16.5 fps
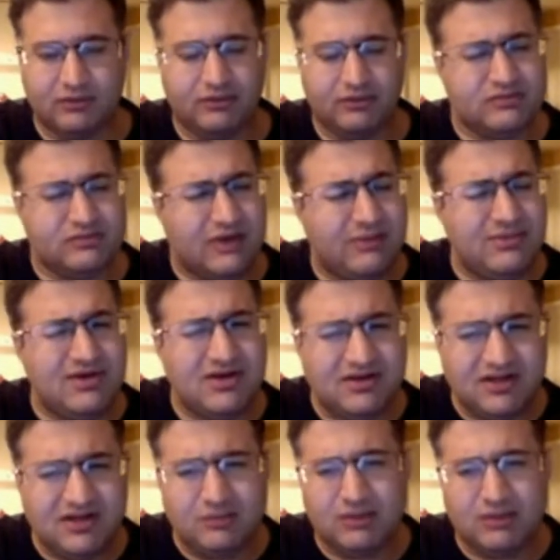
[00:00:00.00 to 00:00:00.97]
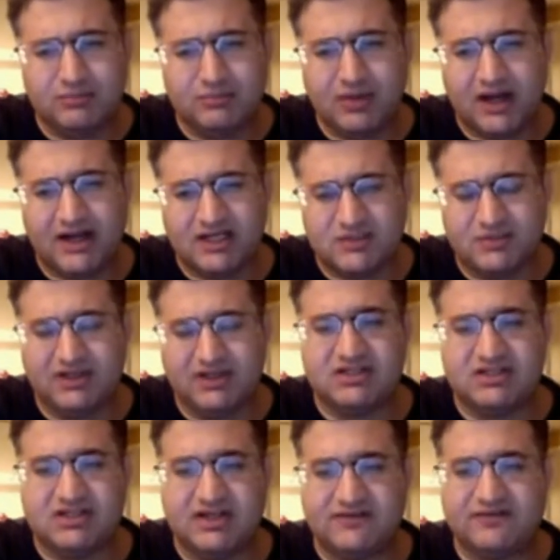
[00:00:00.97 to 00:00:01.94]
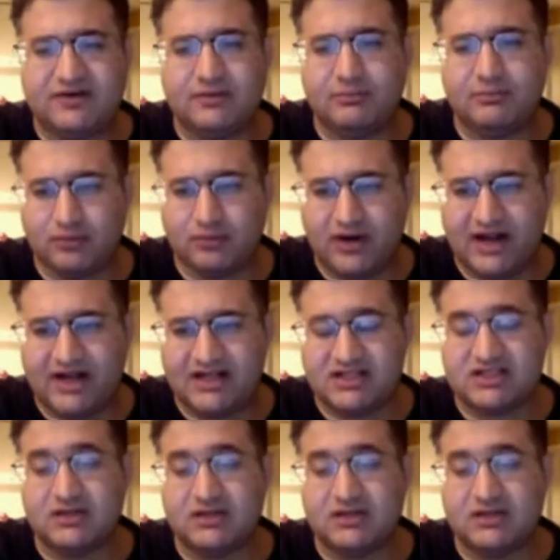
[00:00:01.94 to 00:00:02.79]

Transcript: which might be a little bit biased because different brands